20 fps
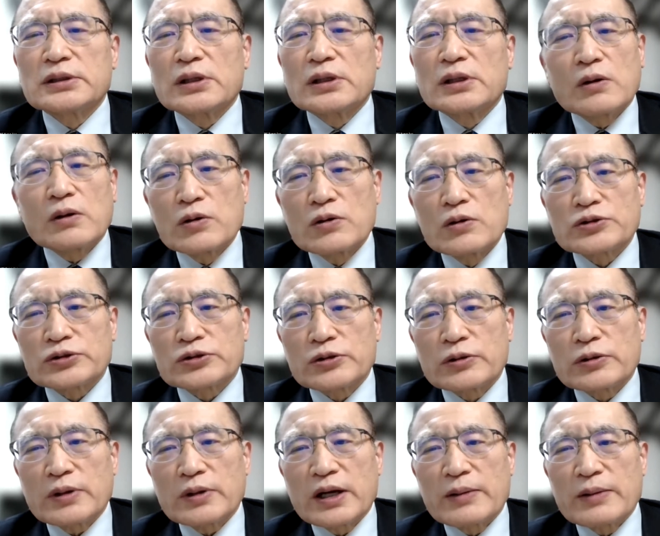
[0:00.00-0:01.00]
Also,
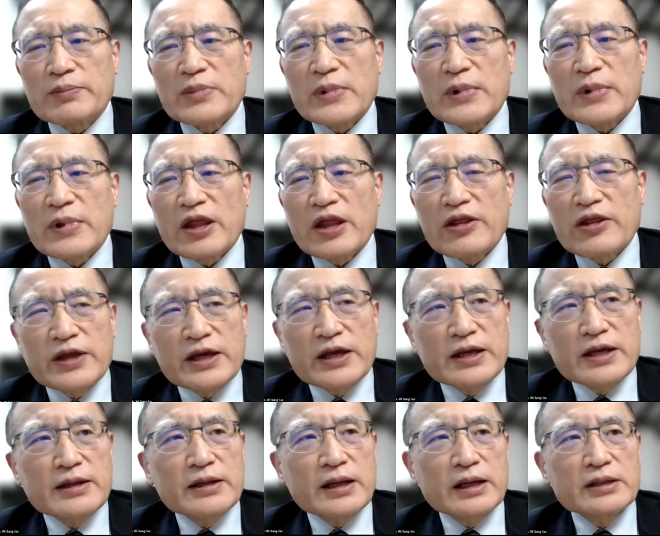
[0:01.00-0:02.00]
um,
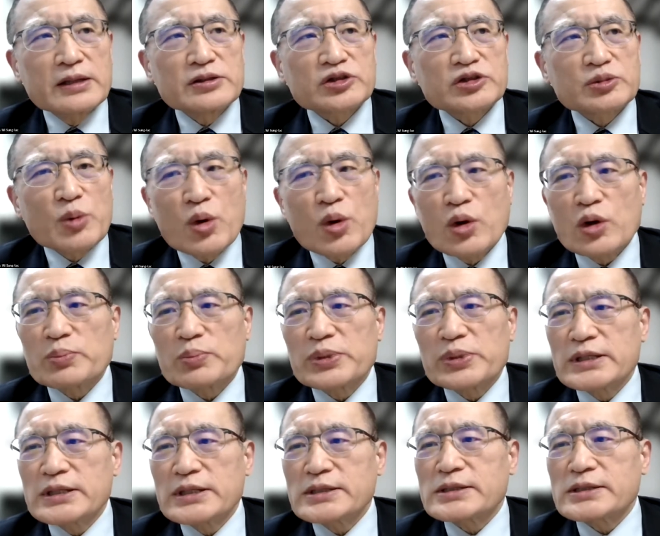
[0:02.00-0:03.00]
thin and small
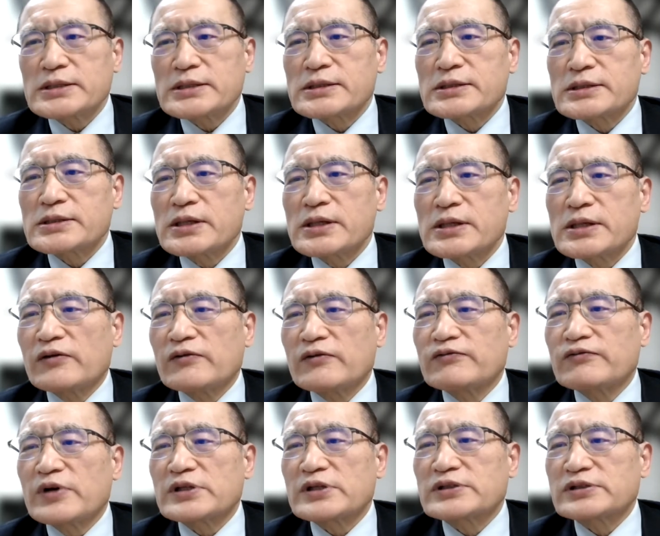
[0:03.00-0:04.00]
pieces of
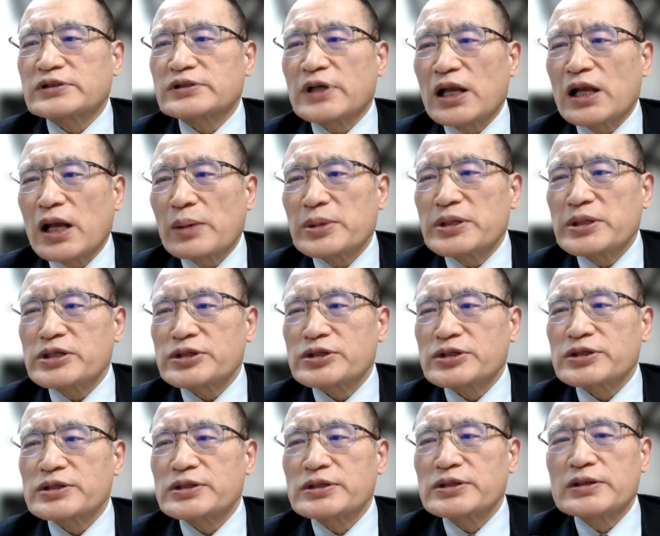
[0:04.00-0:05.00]
uh, salamis